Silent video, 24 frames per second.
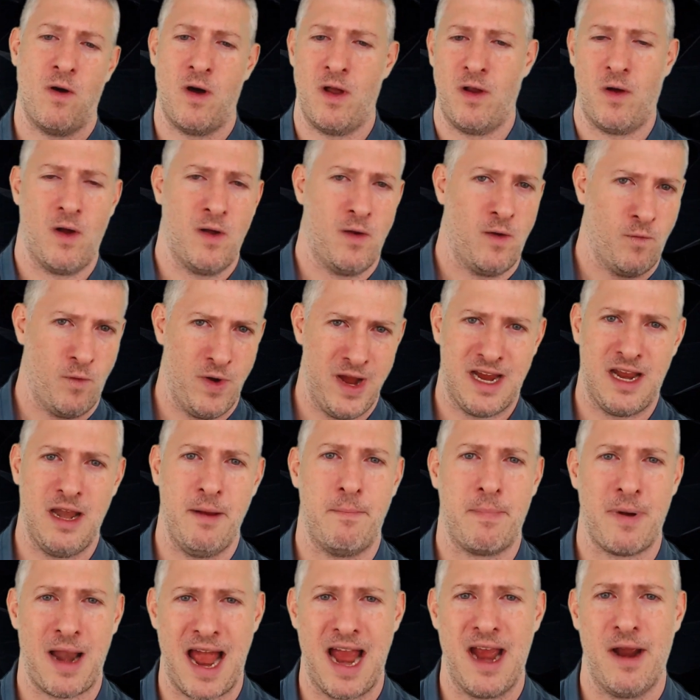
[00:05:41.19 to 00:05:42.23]
on
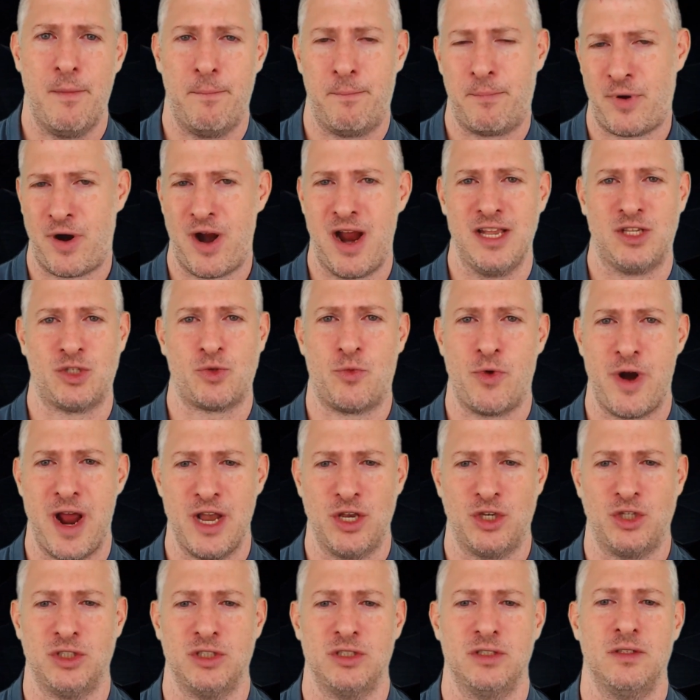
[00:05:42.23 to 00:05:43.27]
weekly price
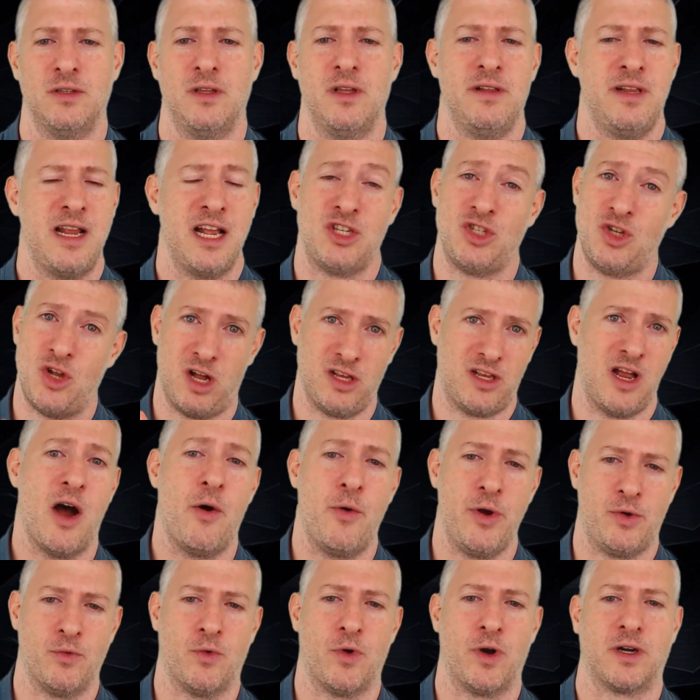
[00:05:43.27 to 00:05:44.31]
crash. That's not
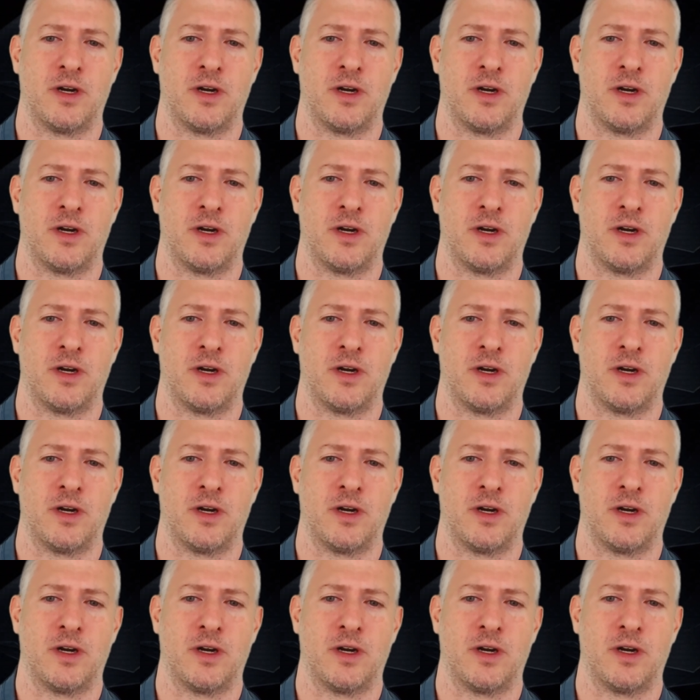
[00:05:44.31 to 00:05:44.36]
how it